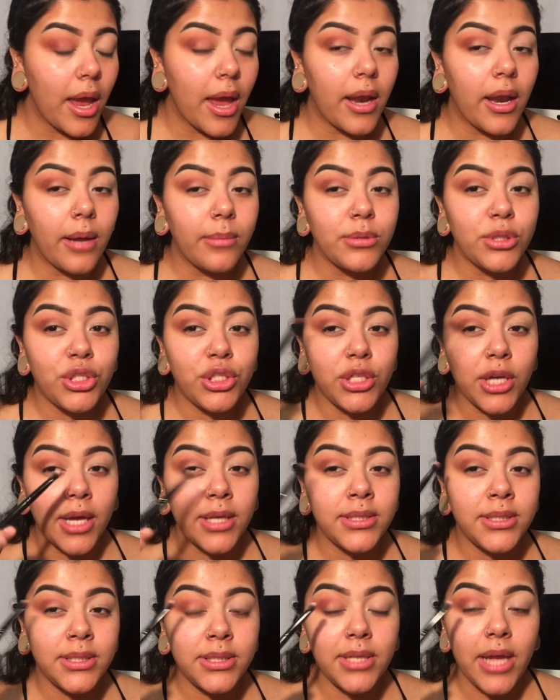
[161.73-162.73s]
And I'm
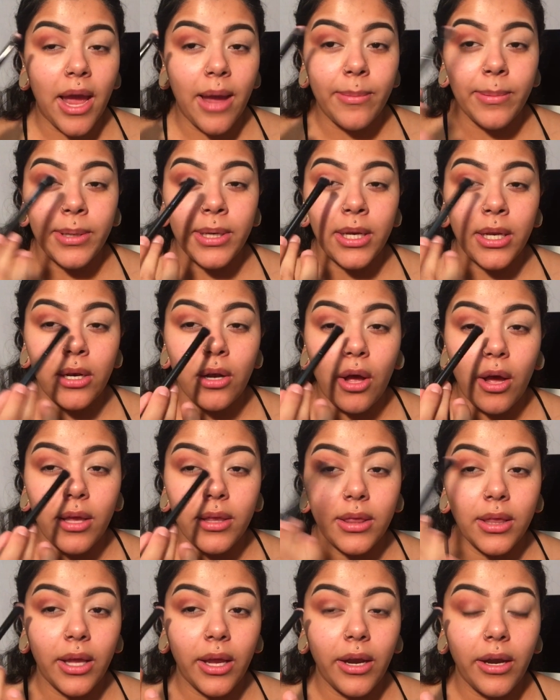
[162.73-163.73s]
just dabbing it
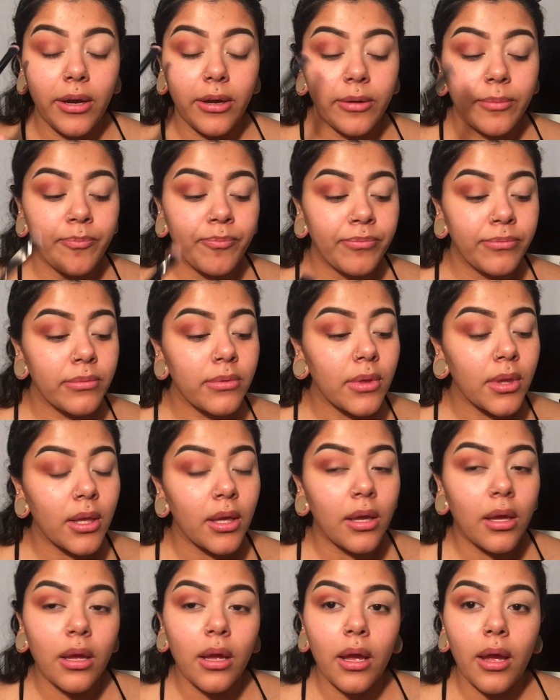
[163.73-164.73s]
on there.
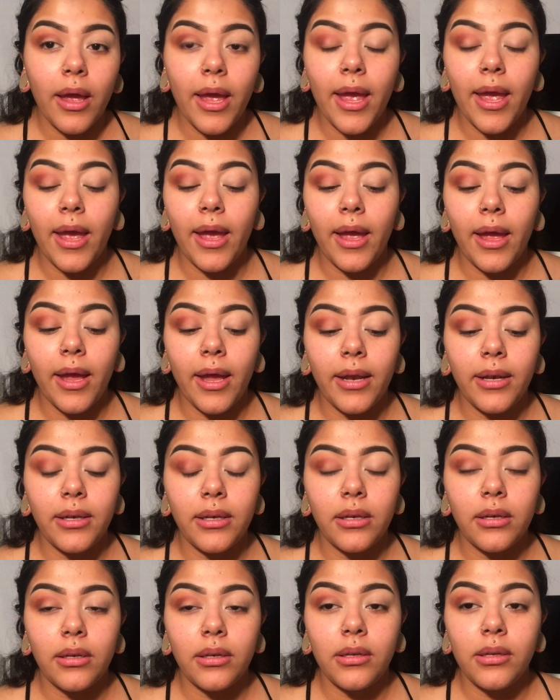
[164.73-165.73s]

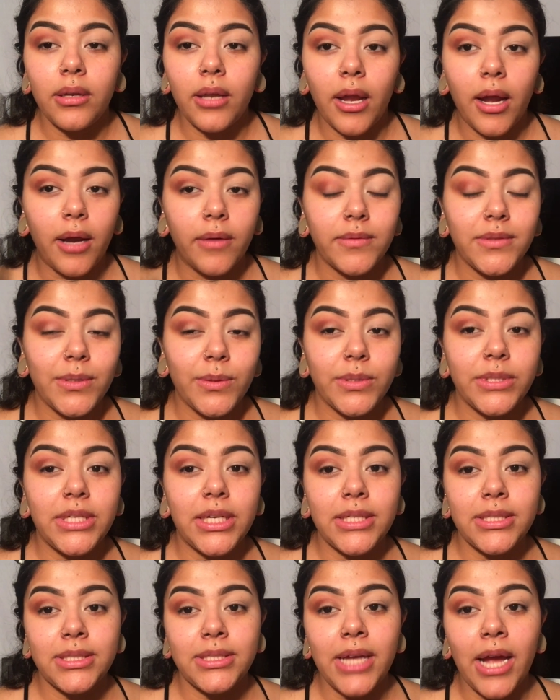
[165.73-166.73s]
And after we're
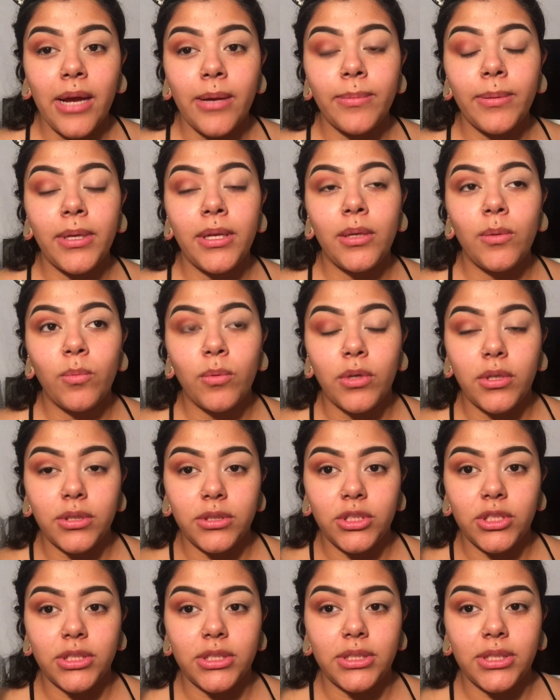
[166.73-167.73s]
done dabbing, we'll
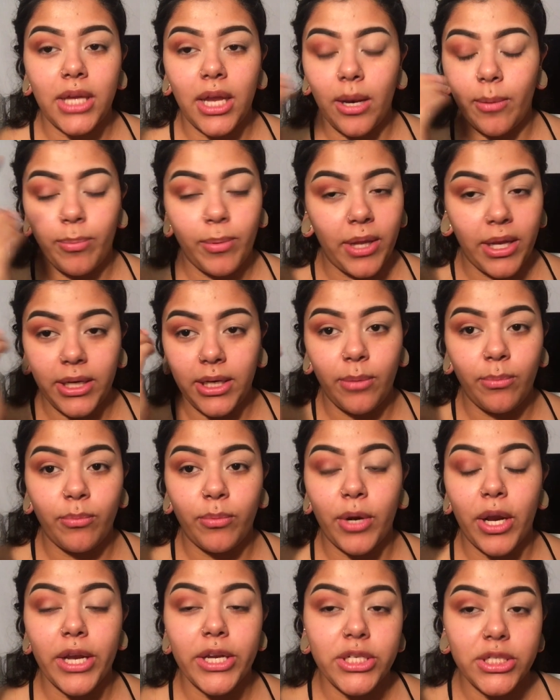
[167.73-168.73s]
just get a blending
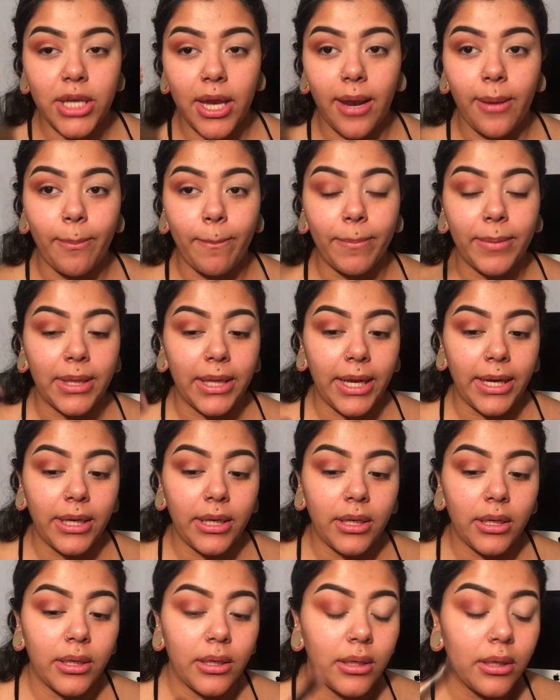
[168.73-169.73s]
brush and
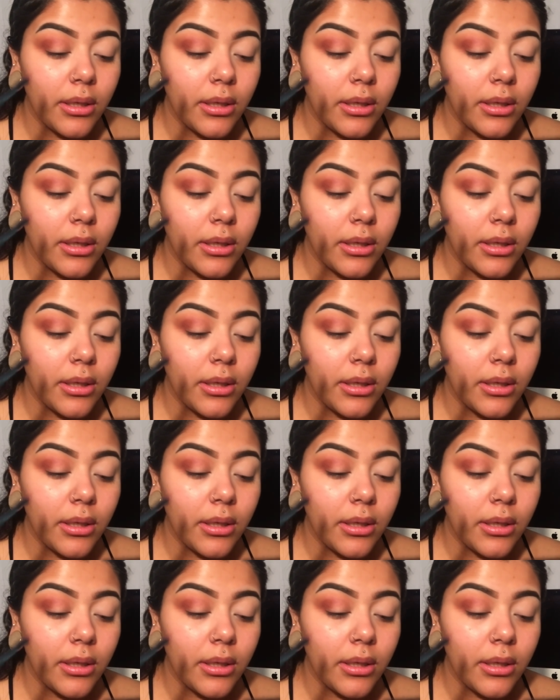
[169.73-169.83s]
blend.